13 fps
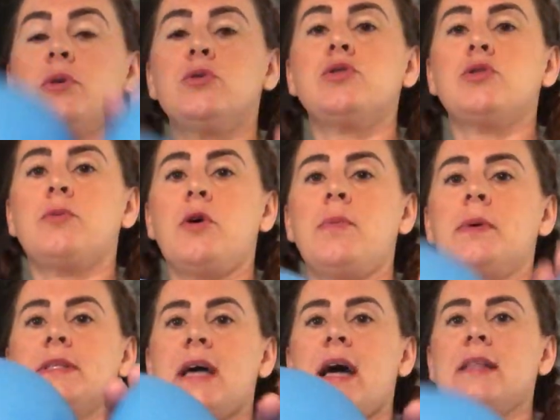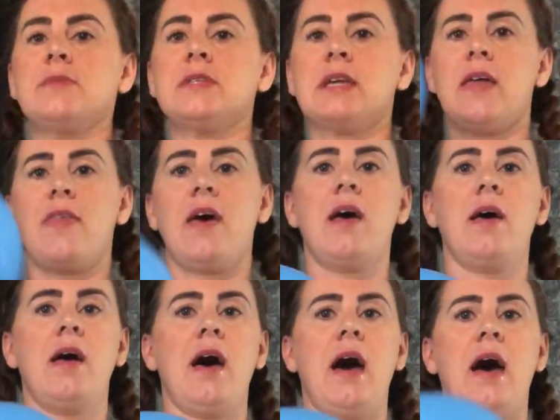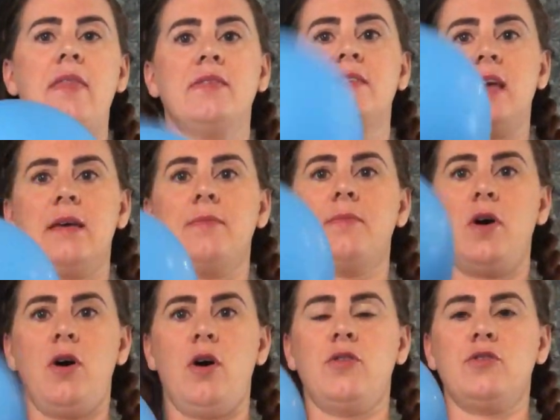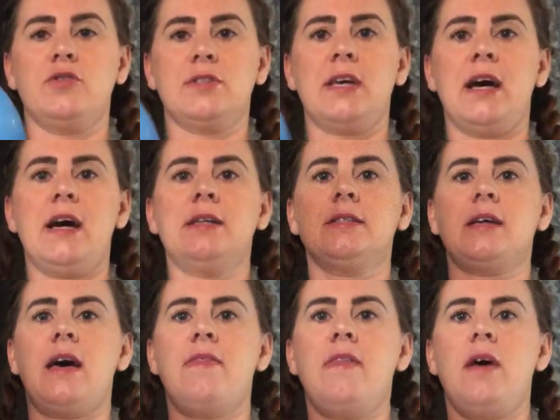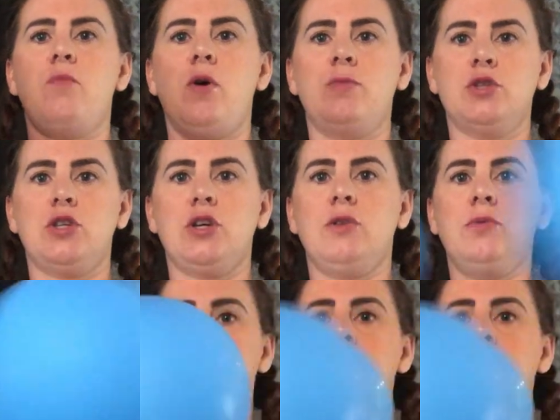2 up, tied them together, and same on the other side. And then what we do,